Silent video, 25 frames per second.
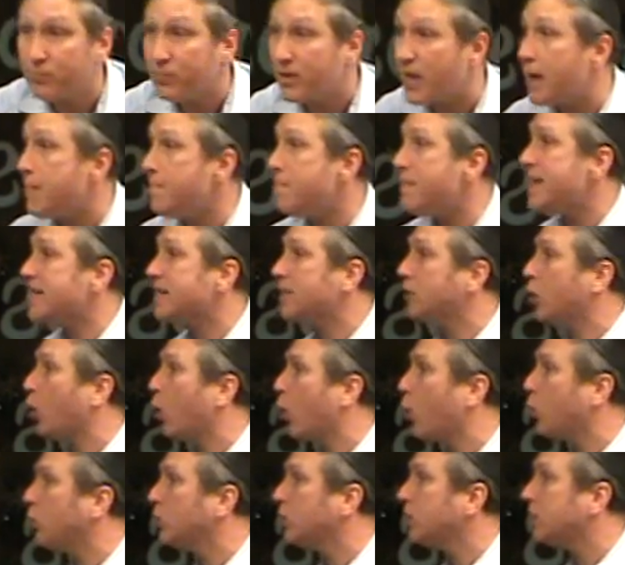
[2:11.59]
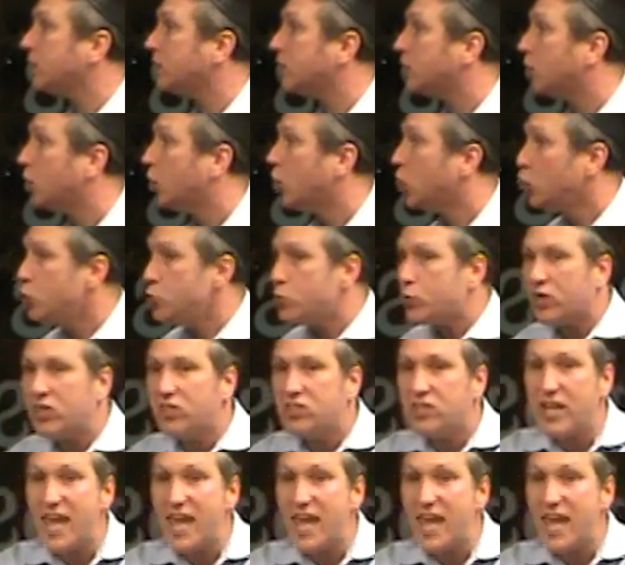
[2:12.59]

and make it holy. You could